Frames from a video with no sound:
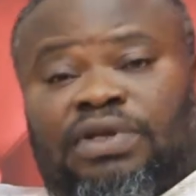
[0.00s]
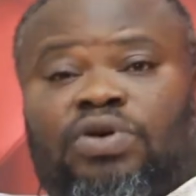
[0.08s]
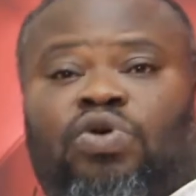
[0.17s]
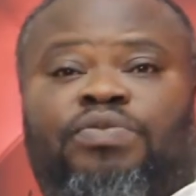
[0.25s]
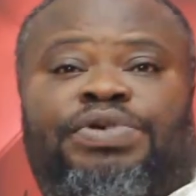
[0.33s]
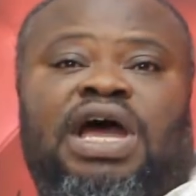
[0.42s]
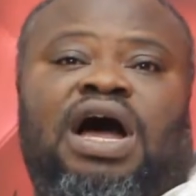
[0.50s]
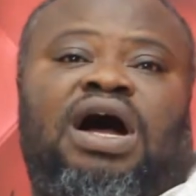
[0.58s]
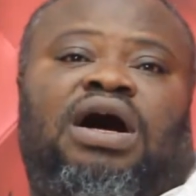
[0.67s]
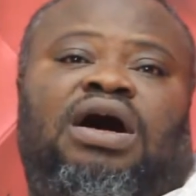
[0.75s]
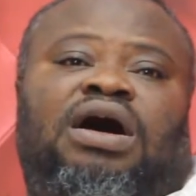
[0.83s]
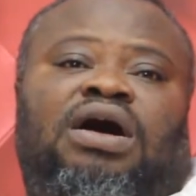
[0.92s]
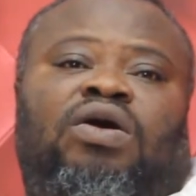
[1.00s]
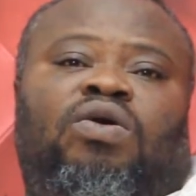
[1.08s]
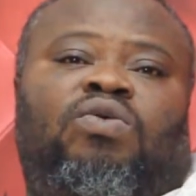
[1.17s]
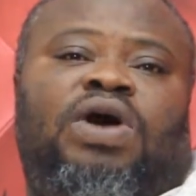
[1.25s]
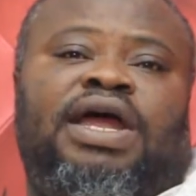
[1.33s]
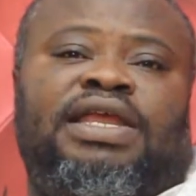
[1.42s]
Obia
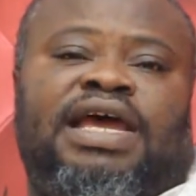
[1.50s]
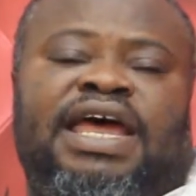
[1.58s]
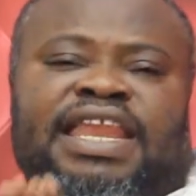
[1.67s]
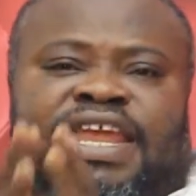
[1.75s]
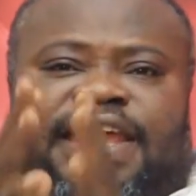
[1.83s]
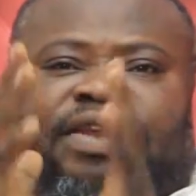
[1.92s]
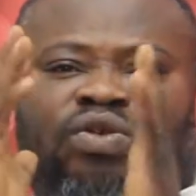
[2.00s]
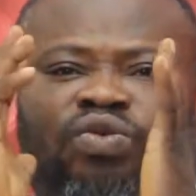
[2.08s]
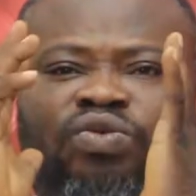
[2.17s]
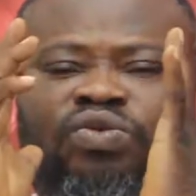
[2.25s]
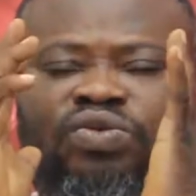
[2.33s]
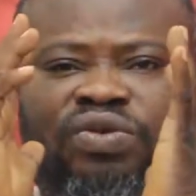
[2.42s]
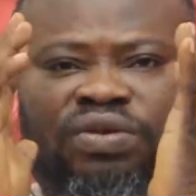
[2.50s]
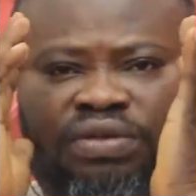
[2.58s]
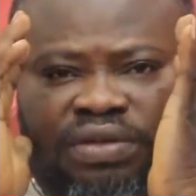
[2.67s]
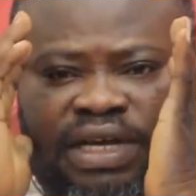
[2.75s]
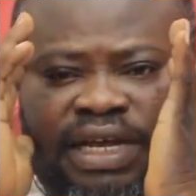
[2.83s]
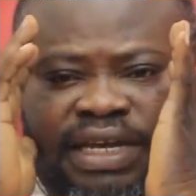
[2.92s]
or any no,
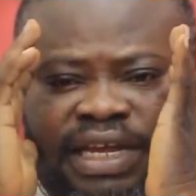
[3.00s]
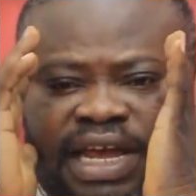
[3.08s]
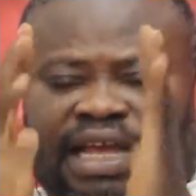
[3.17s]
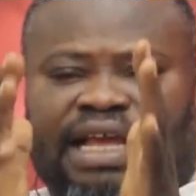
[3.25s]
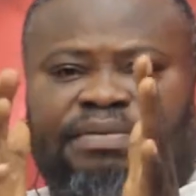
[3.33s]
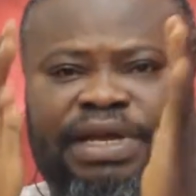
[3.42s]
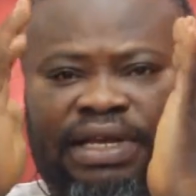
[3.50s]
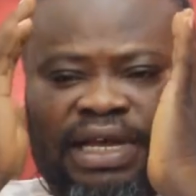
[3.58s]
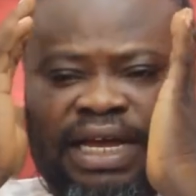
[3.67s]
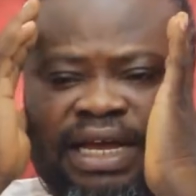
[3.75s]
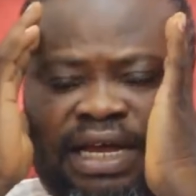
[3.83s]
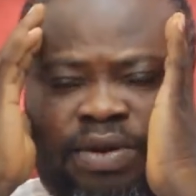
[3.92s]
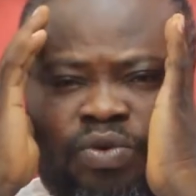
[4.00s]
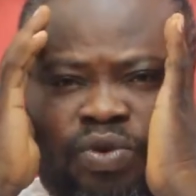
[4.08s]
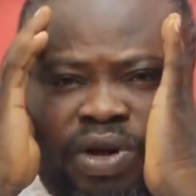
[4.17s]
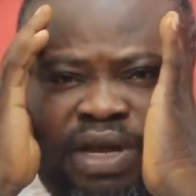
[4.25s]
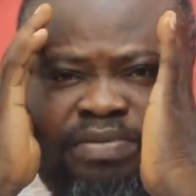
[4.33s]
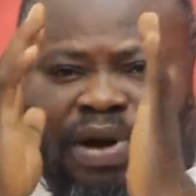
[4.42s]
and near Yamed
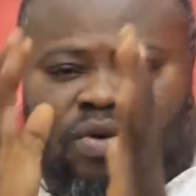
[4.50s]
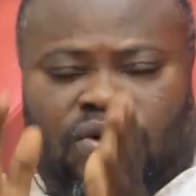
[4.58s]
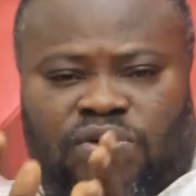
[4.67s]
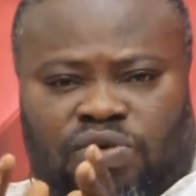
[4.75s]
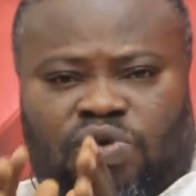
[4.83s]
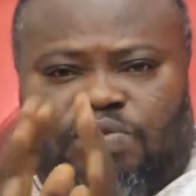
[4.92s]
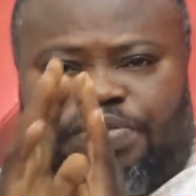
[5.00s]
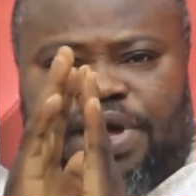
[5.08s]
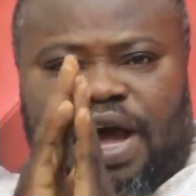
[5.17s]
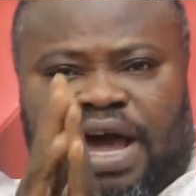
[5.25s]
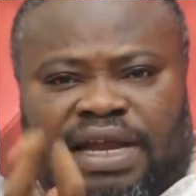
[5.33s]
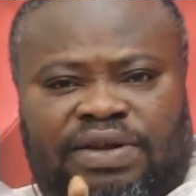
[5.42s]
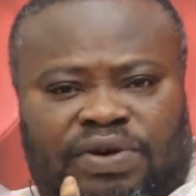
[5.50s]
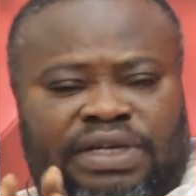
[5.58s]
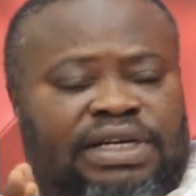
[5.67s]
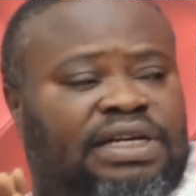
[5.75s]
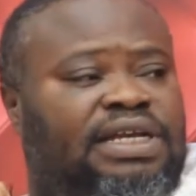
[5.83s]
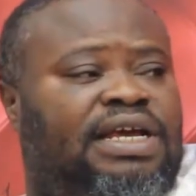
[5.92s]
a nipper one, Obiani do
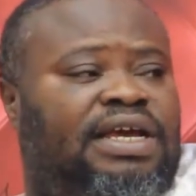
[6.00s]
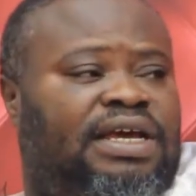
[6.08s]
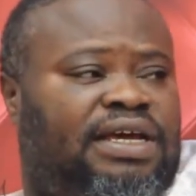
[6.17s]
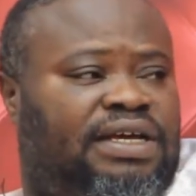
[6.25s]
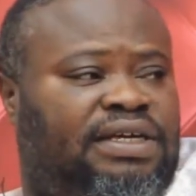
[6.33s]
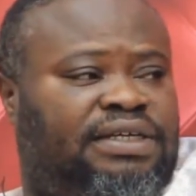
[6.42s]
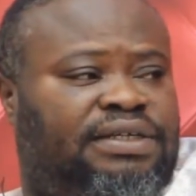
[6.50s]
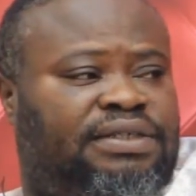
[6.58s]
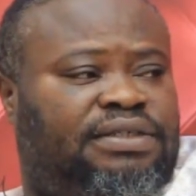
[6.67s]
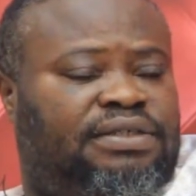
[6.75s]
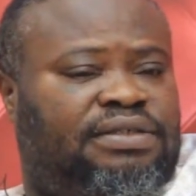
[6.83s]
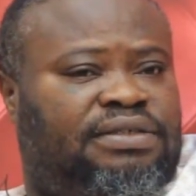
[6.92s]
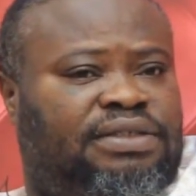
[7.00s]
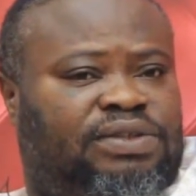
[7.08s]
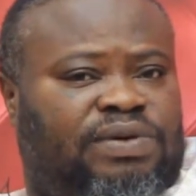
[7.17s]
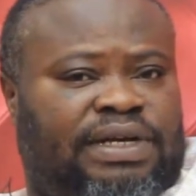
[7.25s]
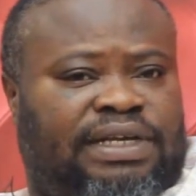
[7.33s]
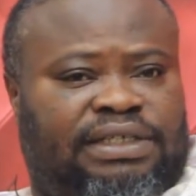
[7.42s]
ordinary. So
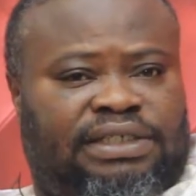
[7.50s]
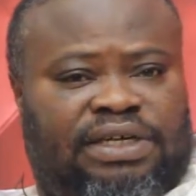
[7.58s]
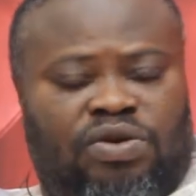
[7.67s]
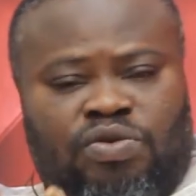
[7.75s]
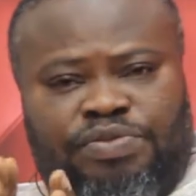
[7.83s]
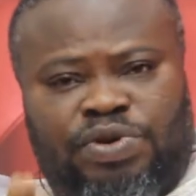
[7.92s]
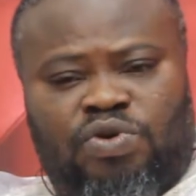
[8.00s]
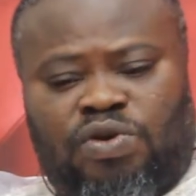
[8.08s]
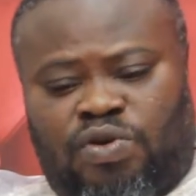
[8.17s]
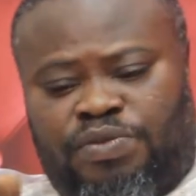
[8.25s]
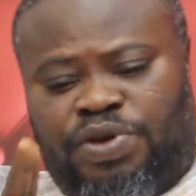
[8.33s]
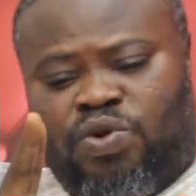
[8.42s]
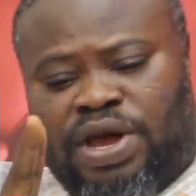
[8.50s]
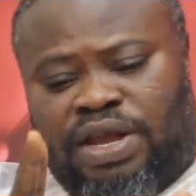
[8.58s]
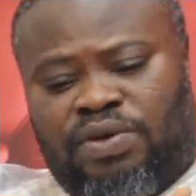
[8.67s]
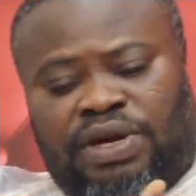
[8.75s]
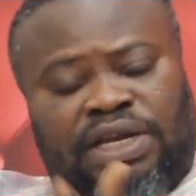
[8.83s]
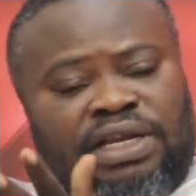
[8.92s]
what I say, Obi or
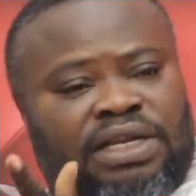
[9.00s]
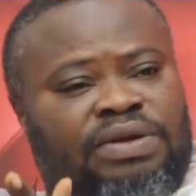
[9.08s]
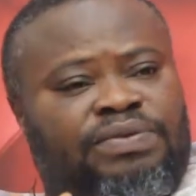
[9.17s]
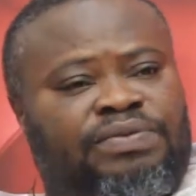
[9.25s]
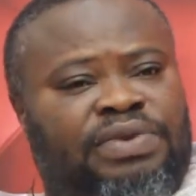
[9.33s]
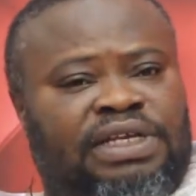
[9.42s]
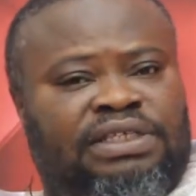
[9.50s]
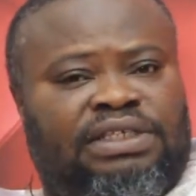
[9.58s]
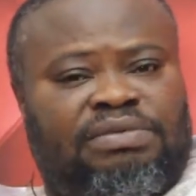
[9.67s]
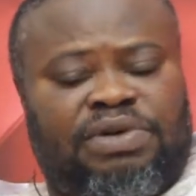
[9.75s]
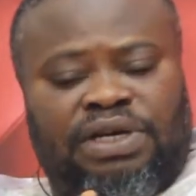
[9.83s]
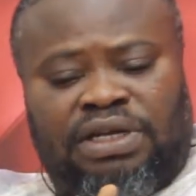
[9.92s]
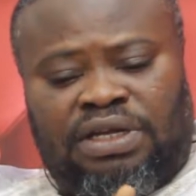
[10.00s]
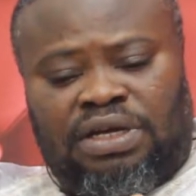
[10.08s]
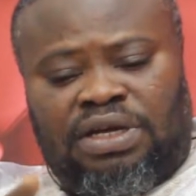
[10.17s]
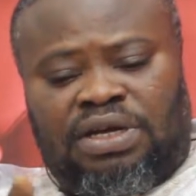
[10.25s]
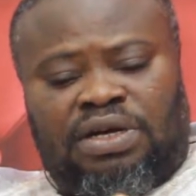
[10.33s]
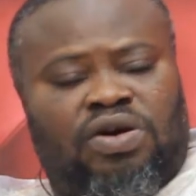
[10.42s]
anyone dear someone,
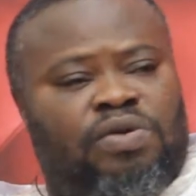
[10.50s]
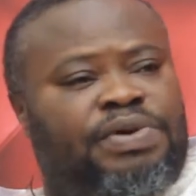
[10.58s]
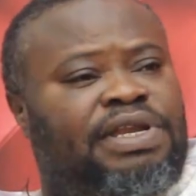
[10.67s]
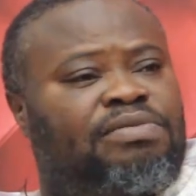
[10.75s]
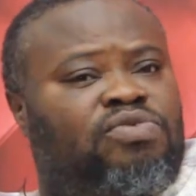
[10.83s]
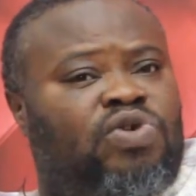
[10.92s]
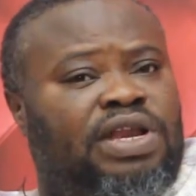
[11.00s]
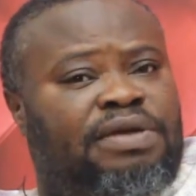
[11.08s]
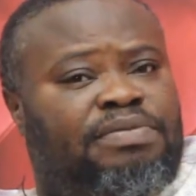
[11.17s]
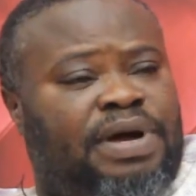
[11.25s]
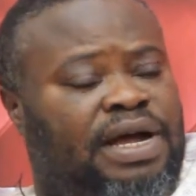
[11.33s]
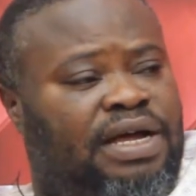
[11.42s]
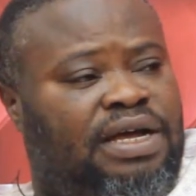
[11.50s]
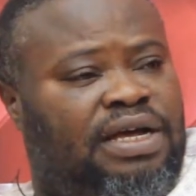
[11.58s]
Obi the Buenipa.